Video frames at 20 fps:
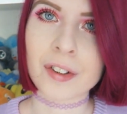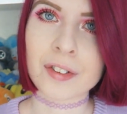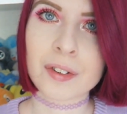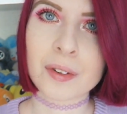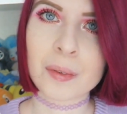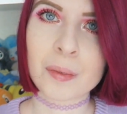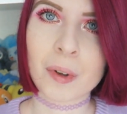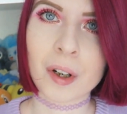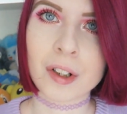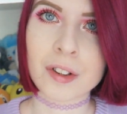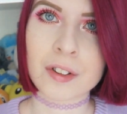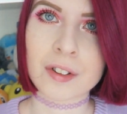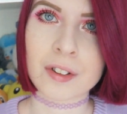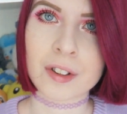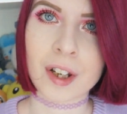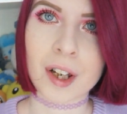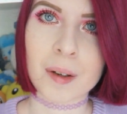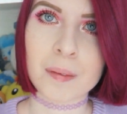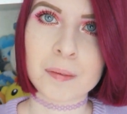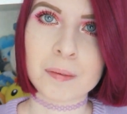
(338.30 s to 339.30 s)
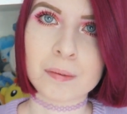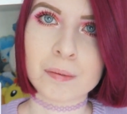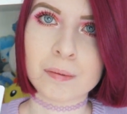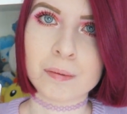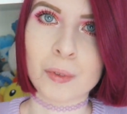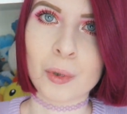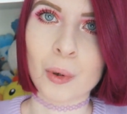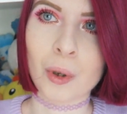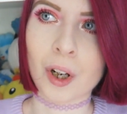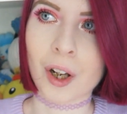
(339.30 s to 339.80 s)
I don't know why it doesn't get
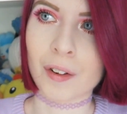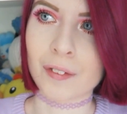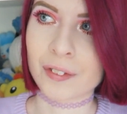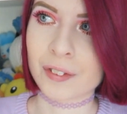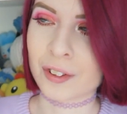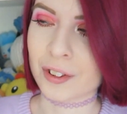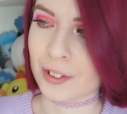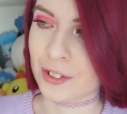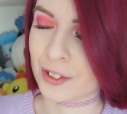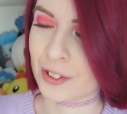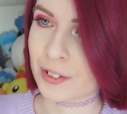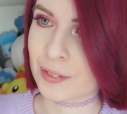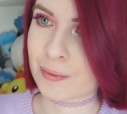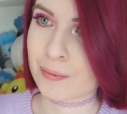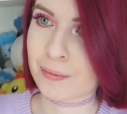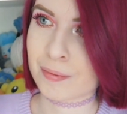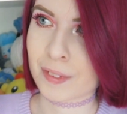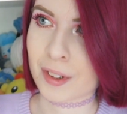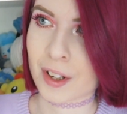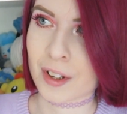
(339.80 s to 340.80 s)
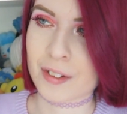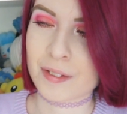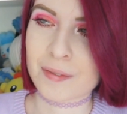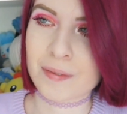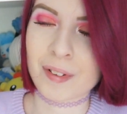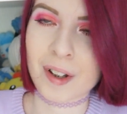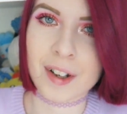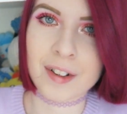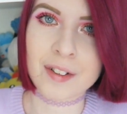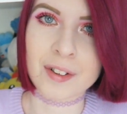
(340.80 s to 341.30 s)
more love, because
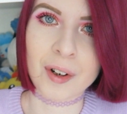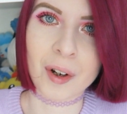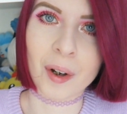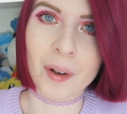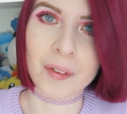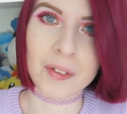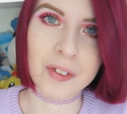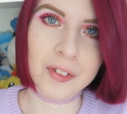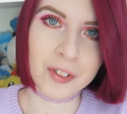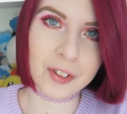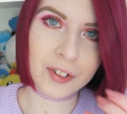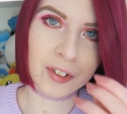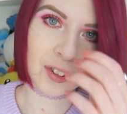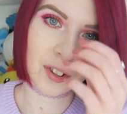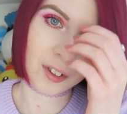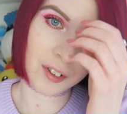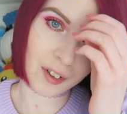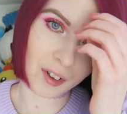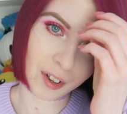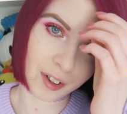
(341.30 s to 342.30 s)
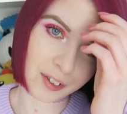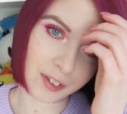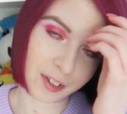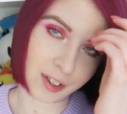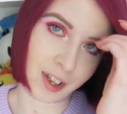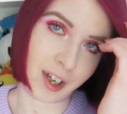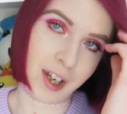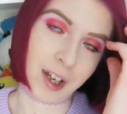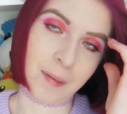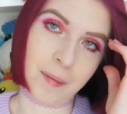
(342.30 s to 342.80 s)
I don't know, it's just a nice
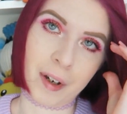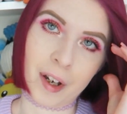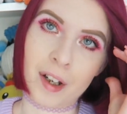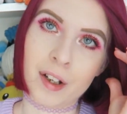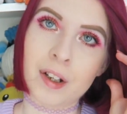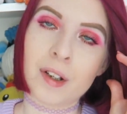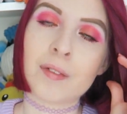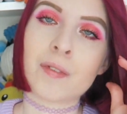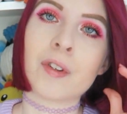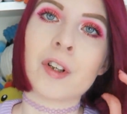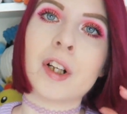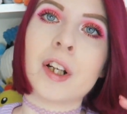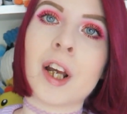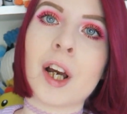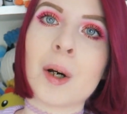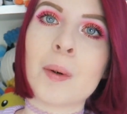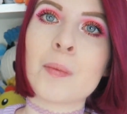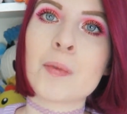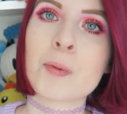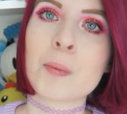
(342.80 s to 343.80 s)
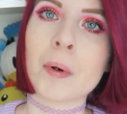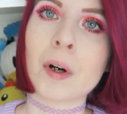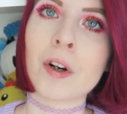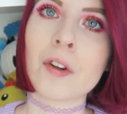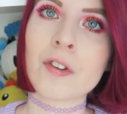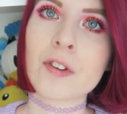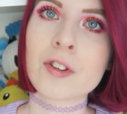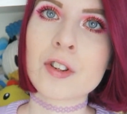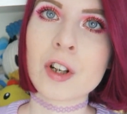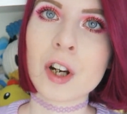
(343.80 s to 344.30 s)
game and it really helps
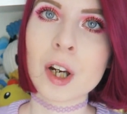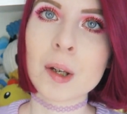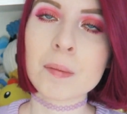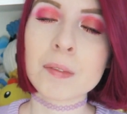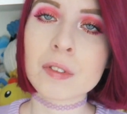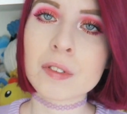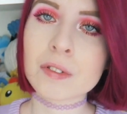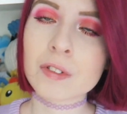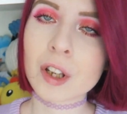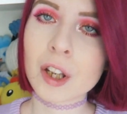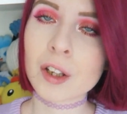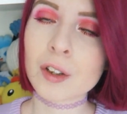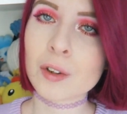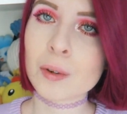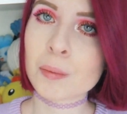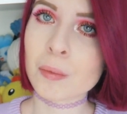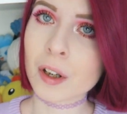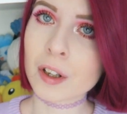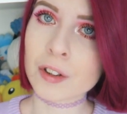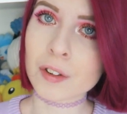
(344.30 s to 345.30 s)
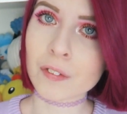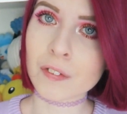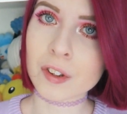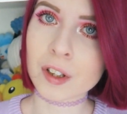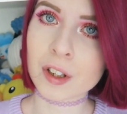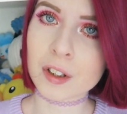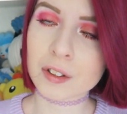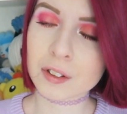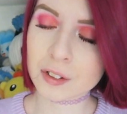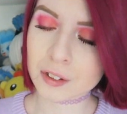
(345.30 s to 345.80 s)
pass the time and take your mind off
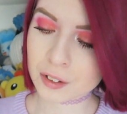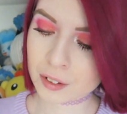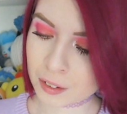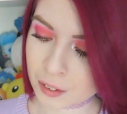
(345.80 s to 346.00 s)
things.